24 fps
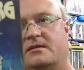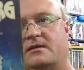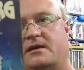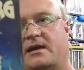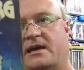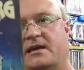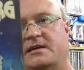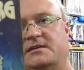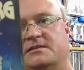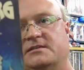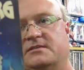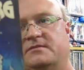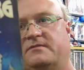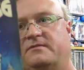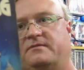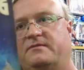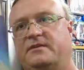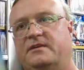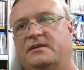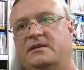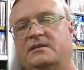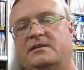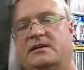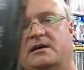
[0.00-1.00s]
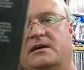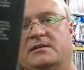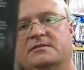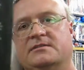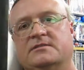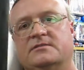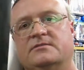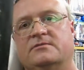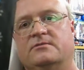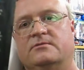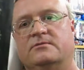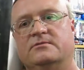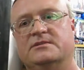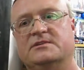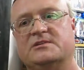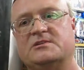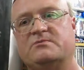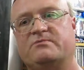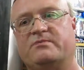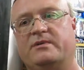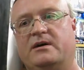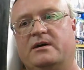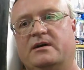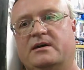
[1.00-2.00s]
Hated, feared, hunted, or
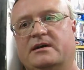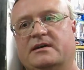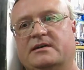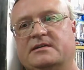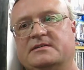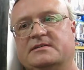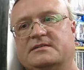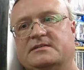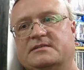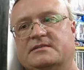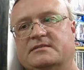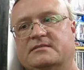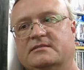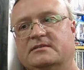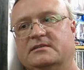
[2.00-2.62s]
despised.